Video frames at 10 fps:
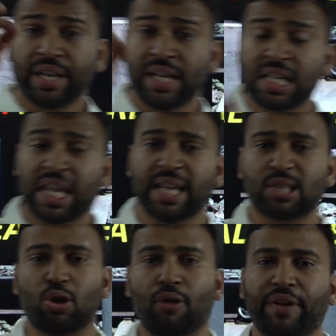in
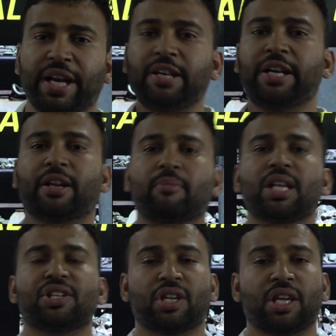case of
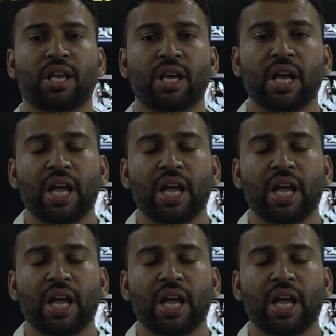indeterminacy.